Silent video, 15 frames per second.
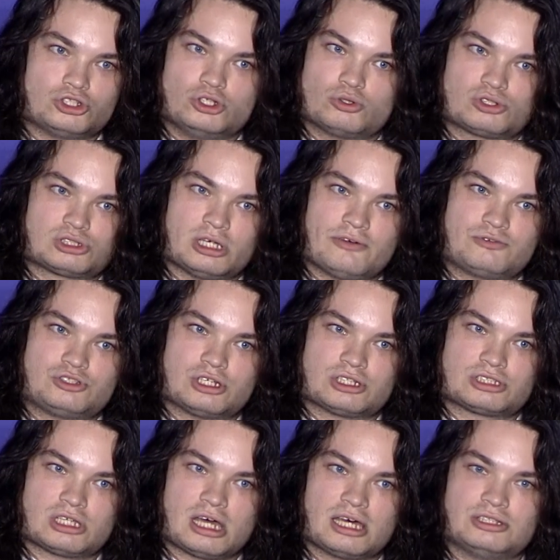Yugoslav
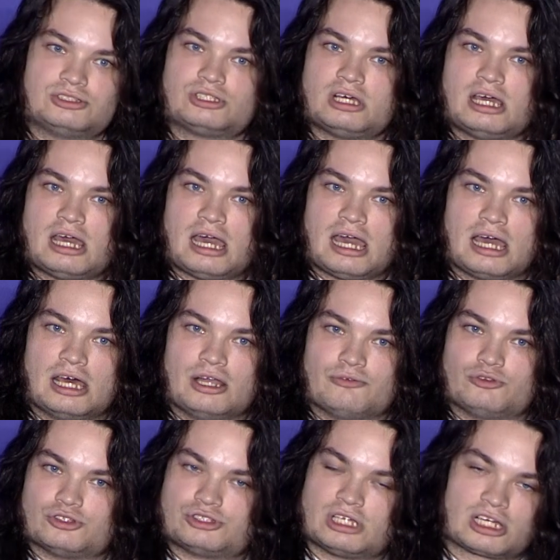genocides and of
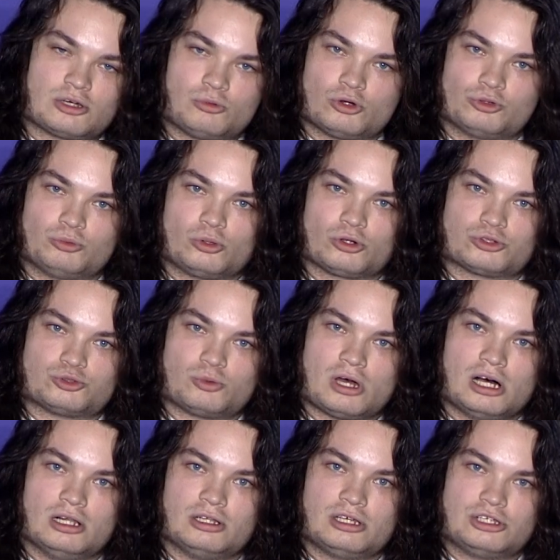the Second World War as well.